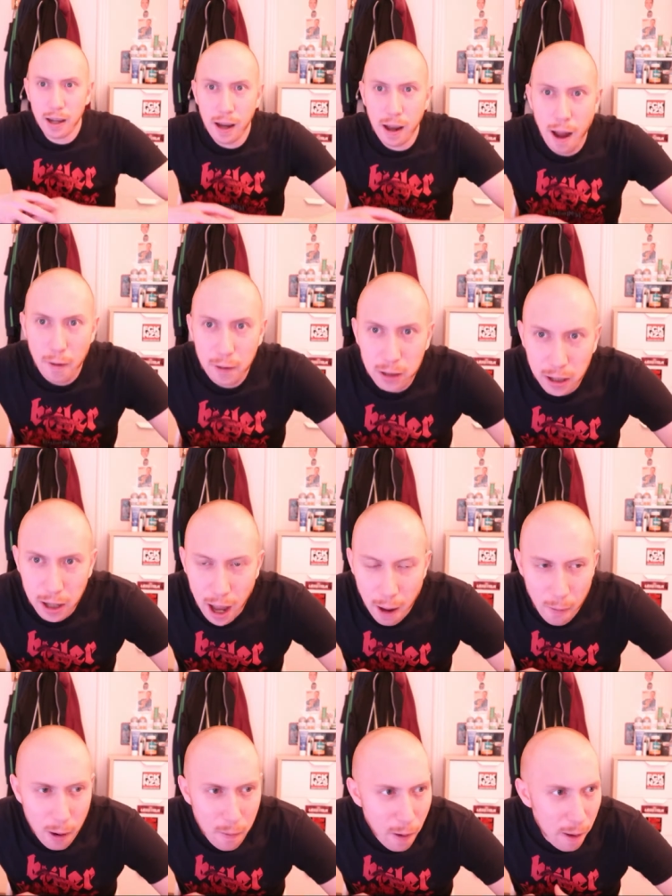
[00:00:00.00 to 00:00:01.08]
after
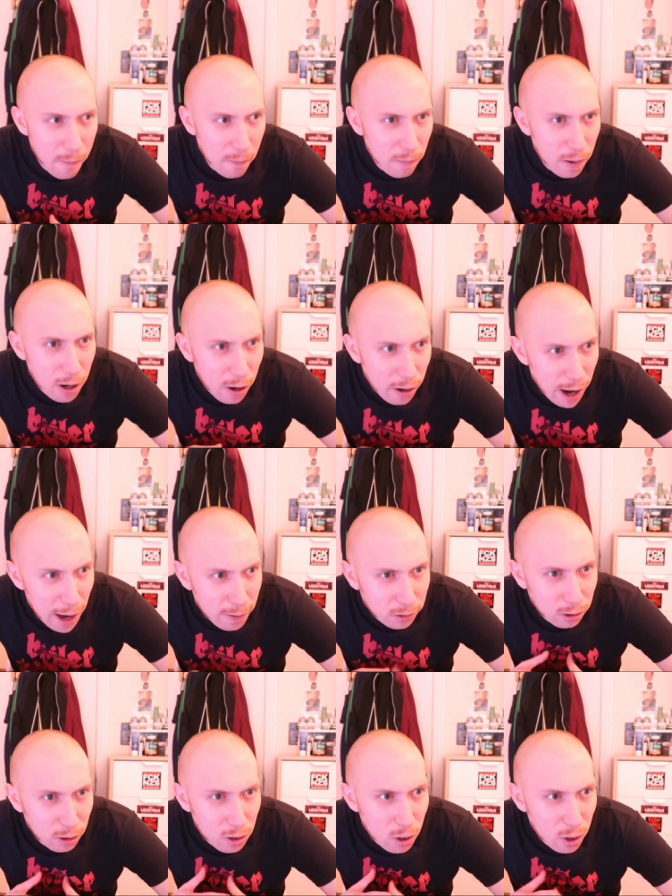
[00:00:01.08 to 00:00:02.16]
that we were
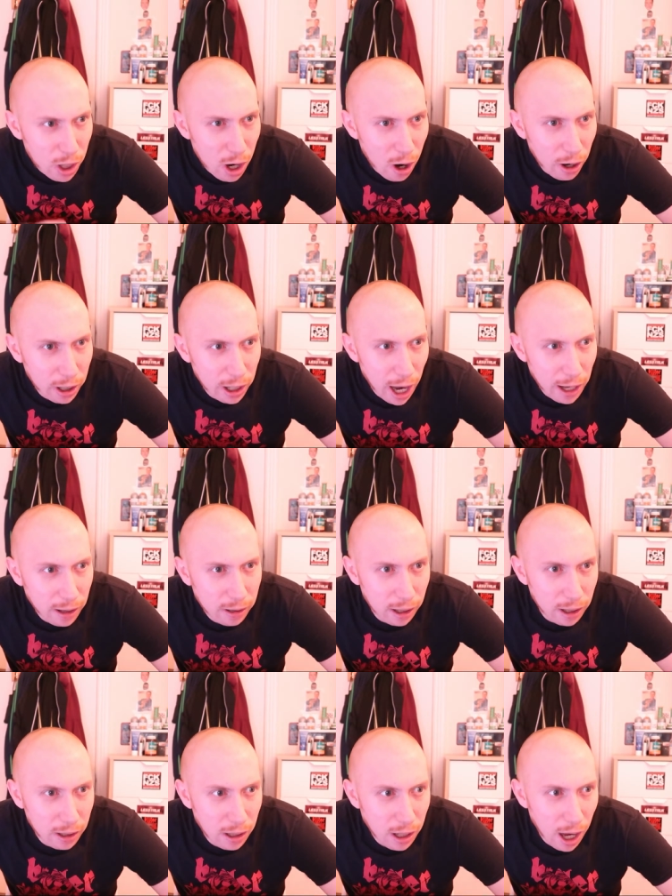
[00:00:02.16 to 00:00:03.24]
like to New York, I
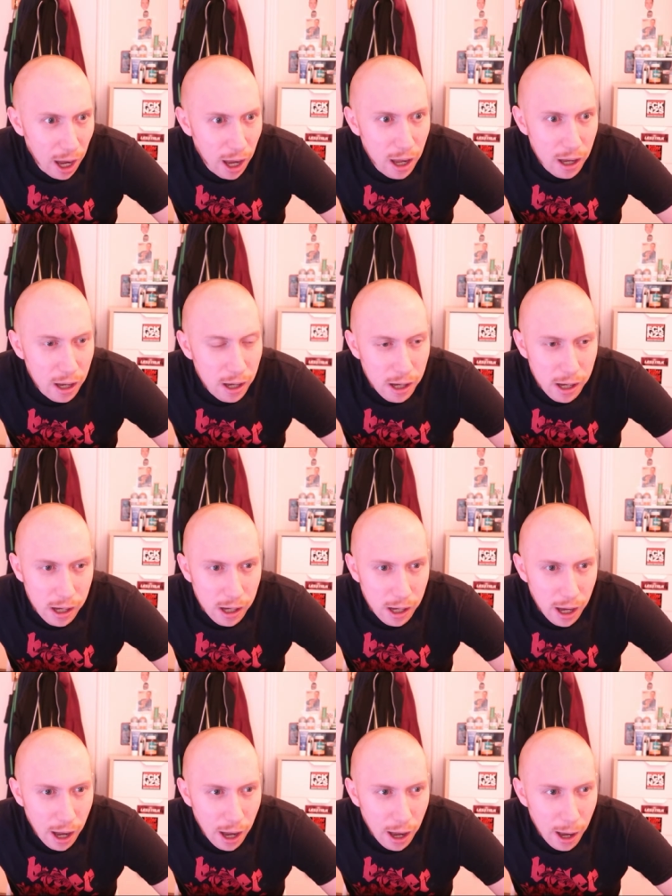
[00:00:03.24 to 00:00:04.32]
think.
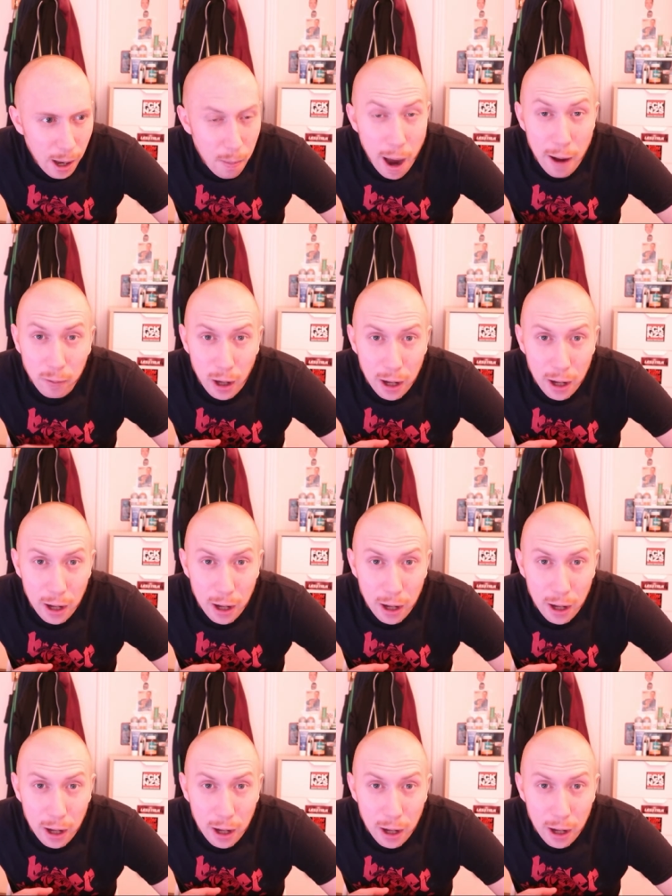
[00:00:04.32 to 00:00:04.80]
I've